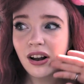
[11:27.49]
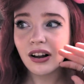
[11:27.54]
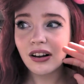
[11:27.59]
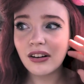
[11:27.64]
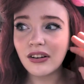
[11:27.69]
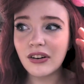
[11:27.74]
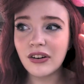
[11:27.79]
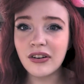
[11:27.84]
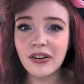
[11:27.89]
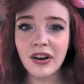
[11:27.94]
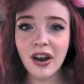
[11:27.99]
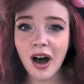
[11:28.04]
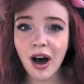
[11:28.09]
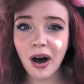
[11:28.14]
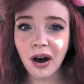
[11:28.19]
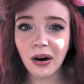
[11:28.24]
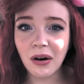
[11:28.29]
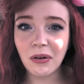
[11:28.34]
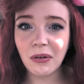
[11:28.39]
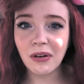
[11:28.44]

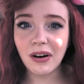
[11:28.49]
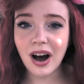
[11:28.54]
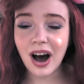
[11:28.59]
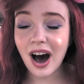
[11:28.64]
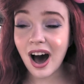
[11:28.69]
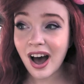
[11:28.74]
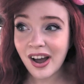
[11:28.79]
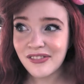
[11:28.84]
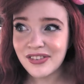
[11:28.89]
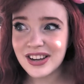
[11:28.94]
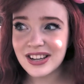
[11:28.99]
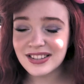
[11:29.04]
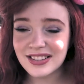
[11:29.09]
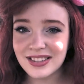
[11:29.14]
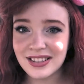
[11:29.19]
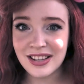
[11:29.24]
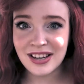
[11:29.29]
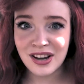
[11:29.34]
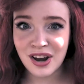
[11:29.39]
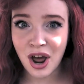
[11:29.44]
no,
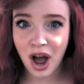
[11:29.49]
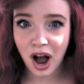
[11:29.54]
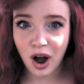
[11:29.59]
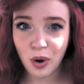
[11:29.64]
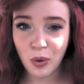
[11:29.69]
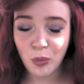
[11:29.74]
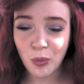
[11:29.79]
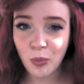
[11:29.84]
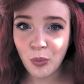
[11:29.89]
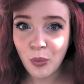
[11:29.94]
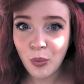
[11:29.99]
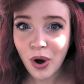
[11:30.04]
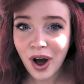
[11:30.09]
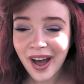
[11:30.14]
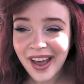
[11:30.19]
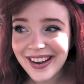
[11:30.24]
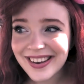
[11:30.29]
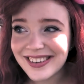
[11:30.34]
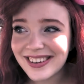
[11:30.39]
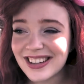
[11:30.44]
obviously no.
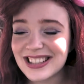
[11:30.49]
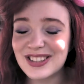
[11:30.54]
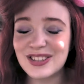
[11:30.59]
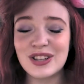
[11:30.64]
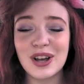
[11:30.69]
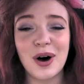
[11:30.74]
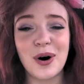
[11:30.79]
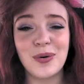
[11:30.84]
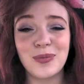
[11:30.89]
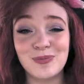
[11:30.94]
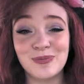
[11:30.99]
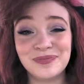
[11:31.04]
What? So,